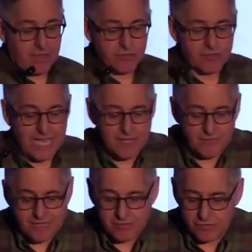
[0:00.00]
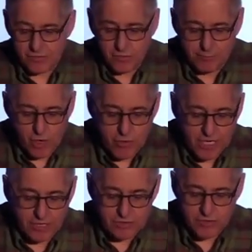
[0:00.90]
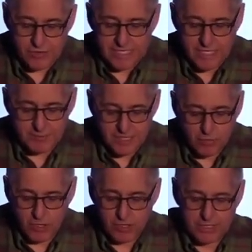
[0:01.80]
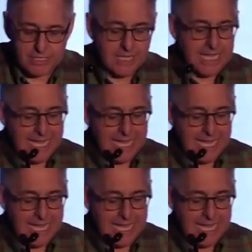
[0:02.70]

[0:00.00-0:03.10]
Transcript: the other side effects of this are bro culture, income inequality,